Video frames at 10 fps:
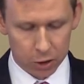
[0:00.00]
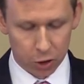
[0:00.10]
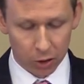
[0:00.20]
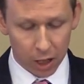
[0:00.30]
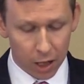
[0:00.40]

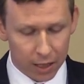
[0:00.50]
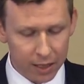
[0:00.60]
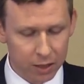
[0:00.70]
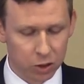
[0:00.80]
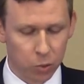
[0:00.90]
John
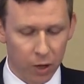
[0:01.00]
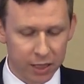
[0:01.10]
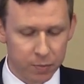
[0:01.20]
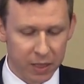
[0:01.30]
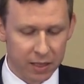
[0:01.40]
Early has
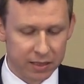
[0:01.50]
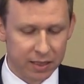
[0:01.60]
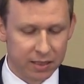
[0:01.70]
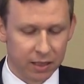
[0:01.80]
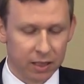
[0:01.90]
twice been
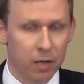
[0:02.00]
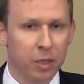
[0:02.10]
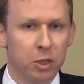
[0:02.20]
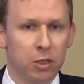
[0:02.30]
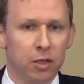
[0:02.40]
Assistant
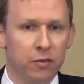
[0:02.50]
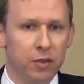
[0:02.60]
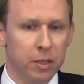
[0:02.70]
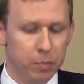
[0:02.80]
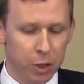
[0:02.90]
Commissioner of
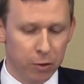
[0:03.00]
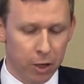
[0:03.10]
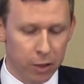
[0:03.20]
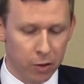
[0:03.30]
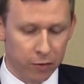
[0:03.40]
the
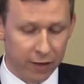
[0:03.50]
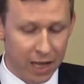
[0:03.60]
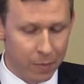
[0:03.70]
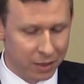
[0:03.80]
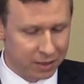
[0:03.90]
Bureau of
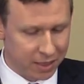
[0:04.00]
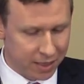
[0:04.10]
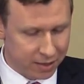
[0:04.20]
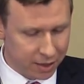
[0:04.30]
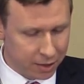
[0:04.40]
Labor
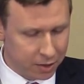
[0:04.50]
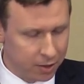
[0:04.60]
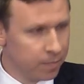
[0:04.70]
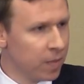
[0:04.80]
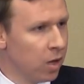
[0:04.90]

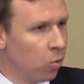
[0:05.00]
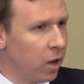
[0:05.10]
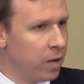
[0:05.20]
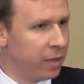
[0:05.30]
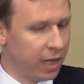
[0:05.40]
Statistics,
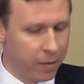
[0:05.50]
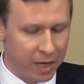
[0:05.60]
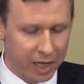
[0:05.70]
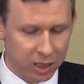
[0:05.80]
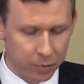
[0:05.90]
where he became
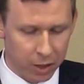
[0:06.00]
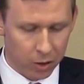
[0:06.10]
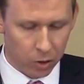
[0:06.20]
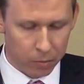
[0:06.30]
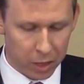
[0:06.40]
an
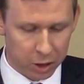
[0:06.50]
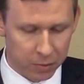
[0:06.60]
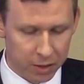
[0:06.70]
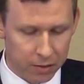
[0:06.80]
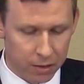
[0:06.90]
expert on
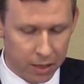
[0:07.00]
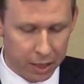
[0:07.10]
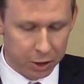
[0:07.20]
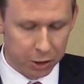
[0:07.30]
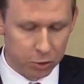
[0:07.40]
measurement
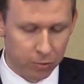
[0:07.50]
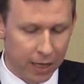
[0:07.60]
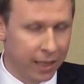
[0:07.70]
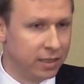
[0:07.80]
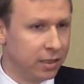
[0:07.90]
issues
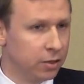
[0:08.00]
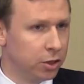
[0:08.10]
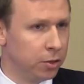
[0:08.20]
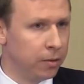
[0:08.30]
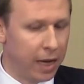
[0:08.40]
relating
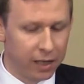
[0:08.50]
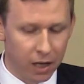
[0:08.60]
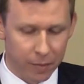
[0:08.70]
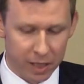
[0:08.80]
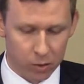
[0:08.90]
to
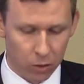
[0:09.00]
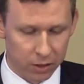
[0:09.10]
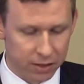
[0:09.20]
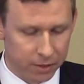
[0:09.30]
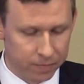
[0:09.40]
income
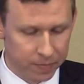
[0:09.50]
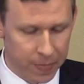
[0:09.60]
inequality.